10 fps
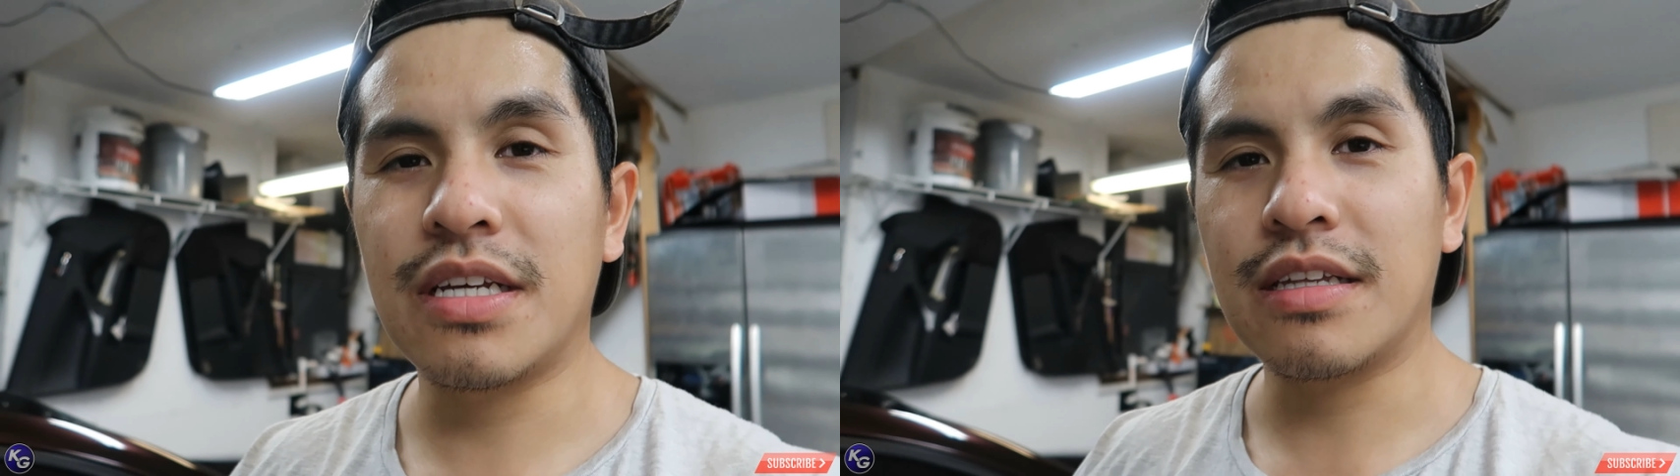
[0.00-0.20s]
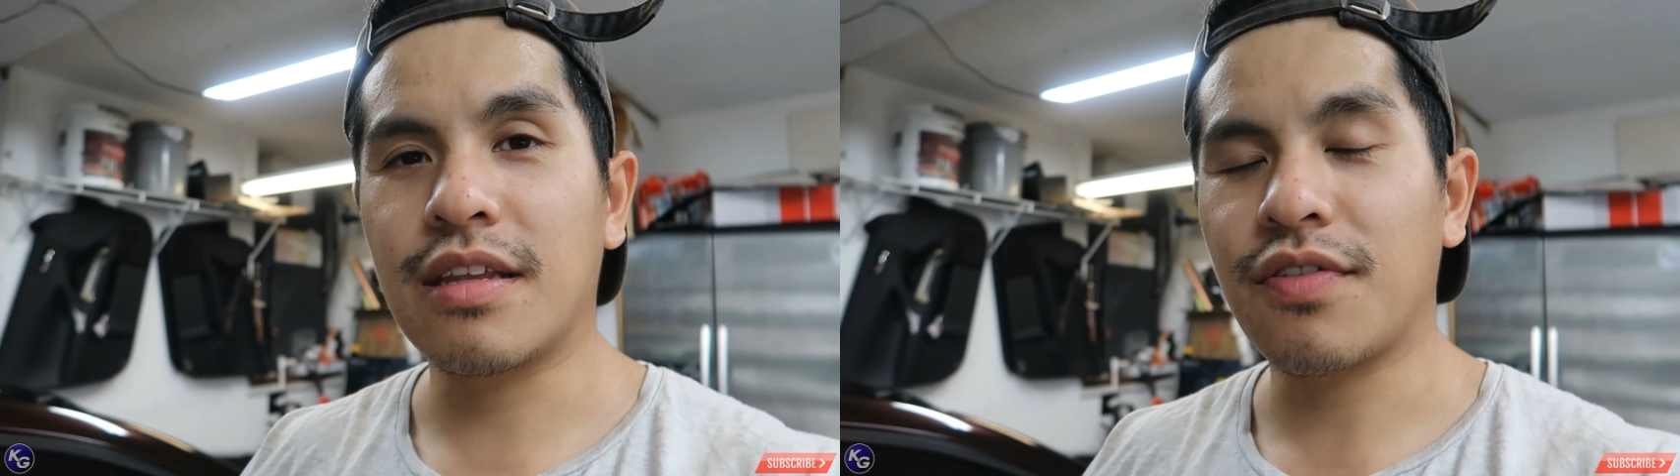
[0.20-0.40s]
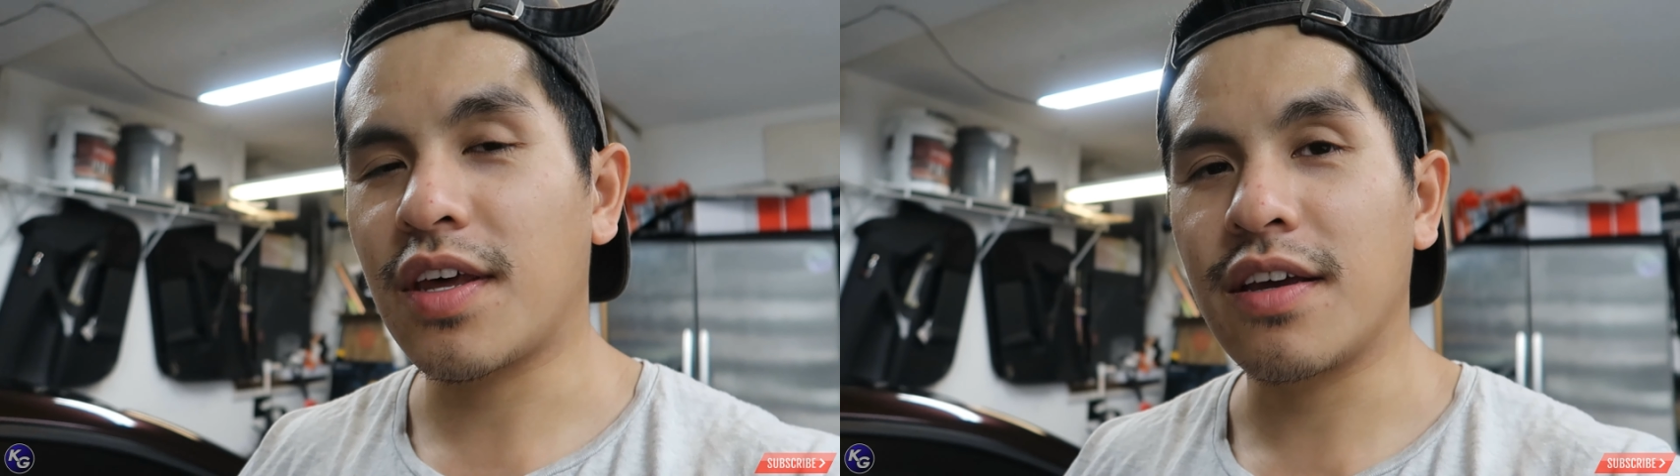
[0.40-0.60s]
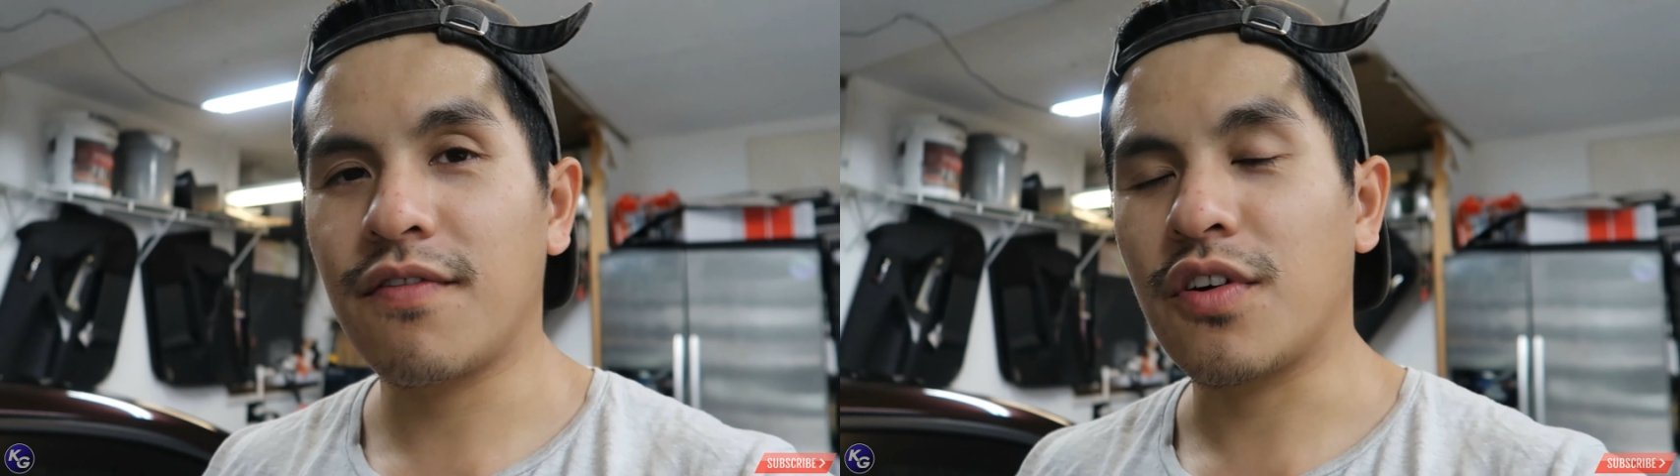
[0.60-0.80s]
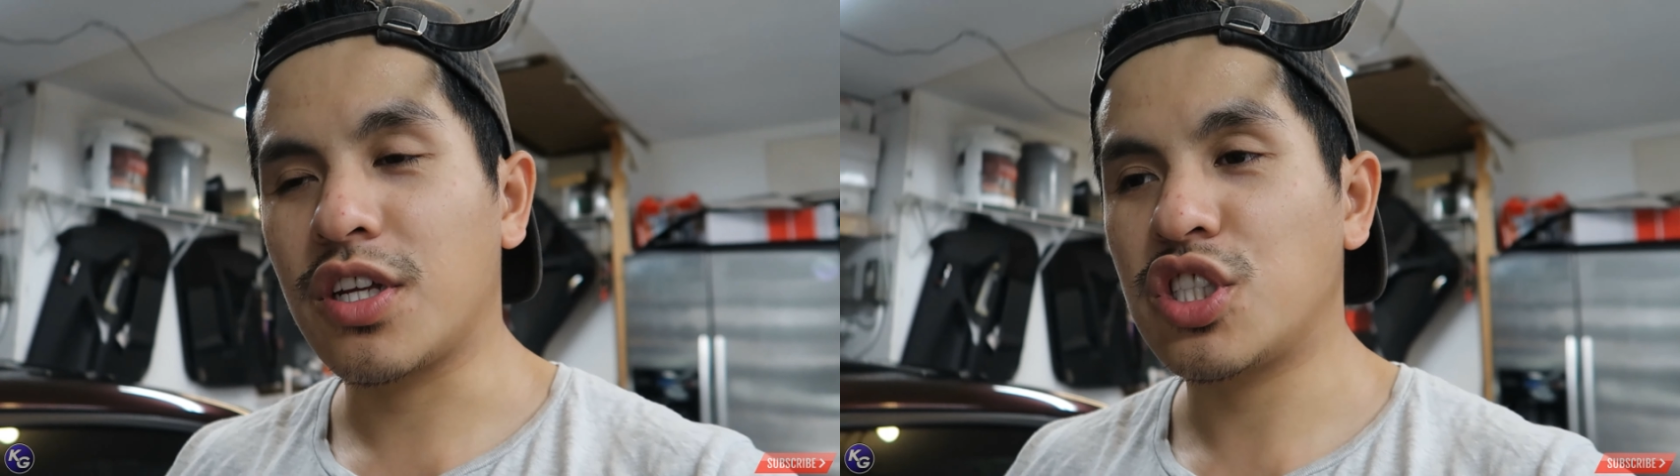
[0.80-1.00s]
be the
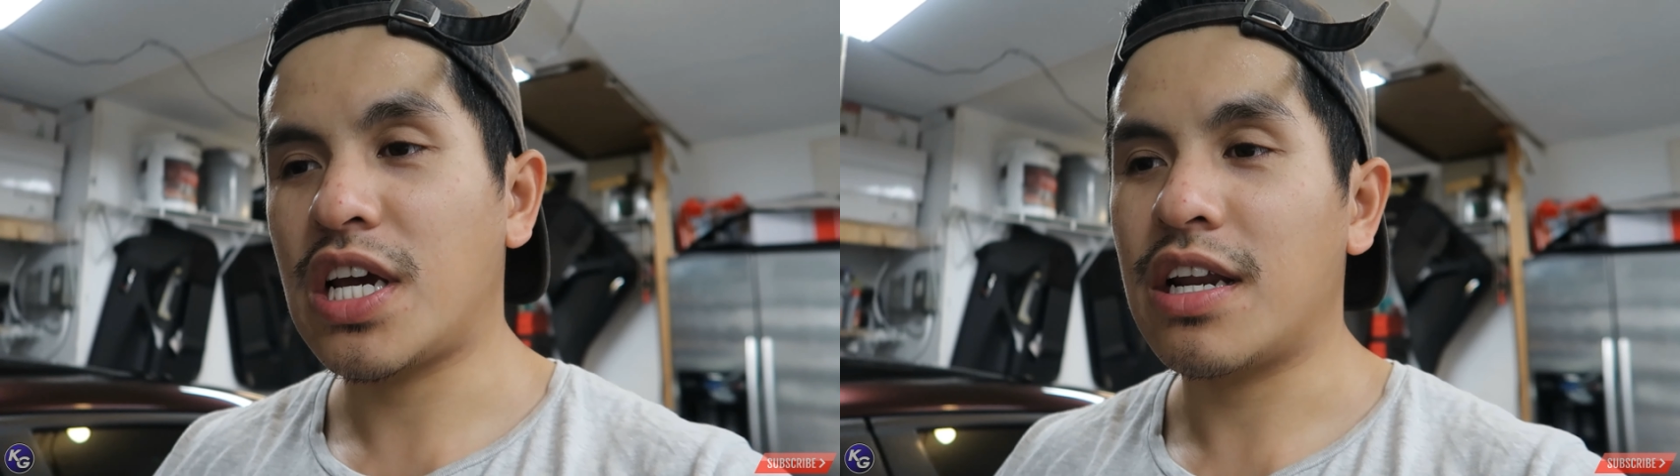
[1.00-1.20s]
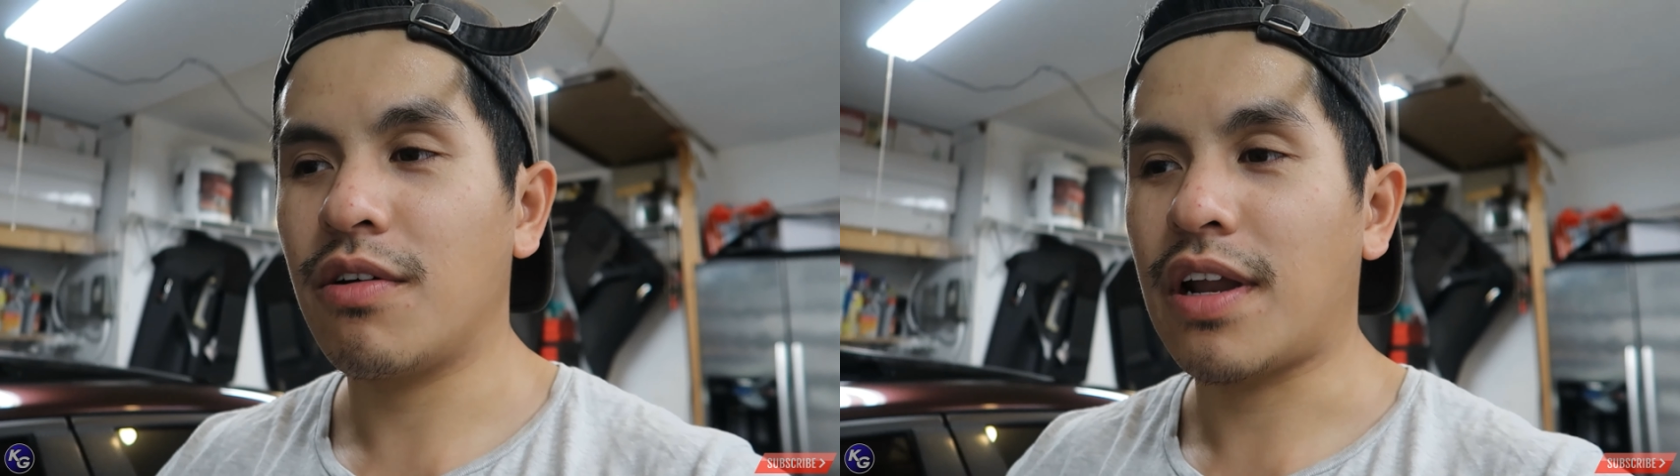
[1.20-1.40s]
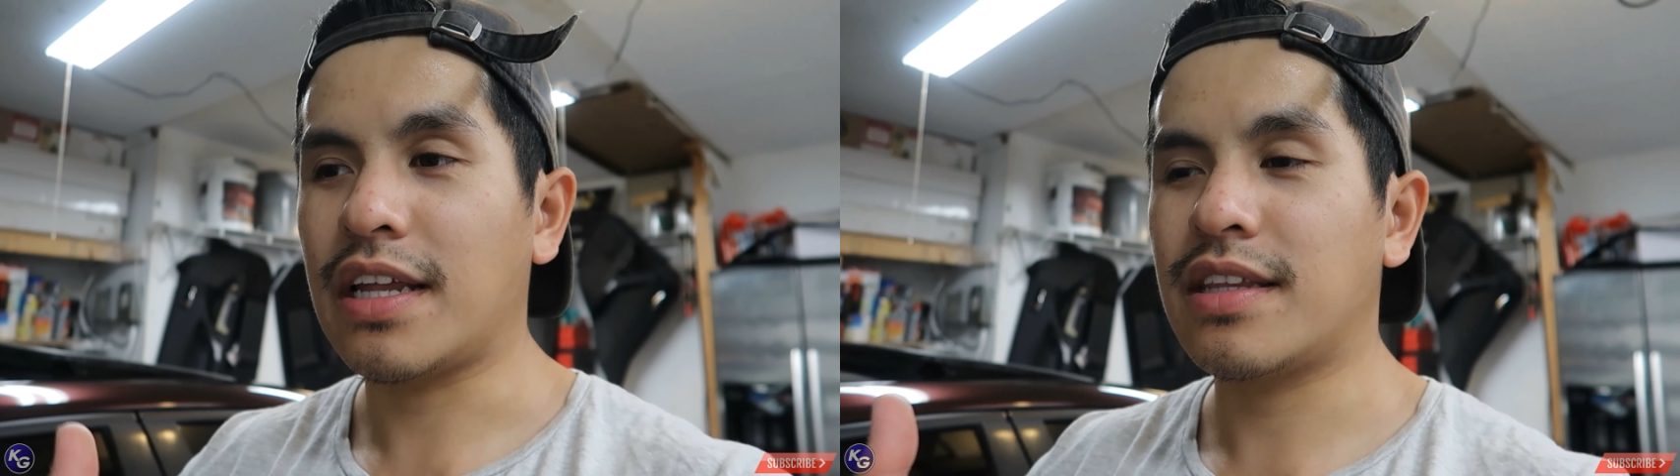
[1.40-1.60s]
thing for this channel,